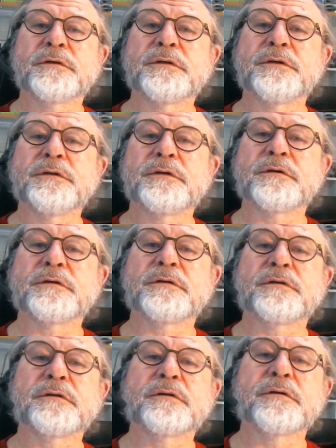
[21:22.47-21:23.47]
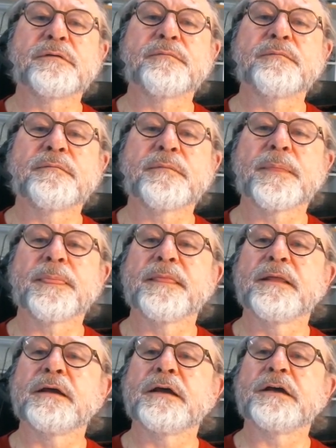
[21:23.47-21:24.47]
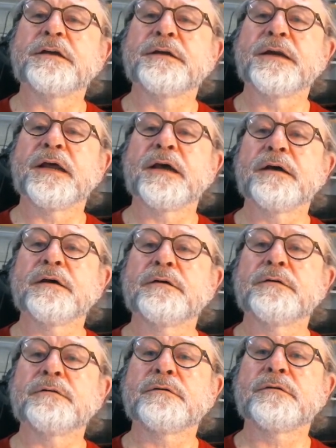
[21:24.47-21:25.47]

here. And now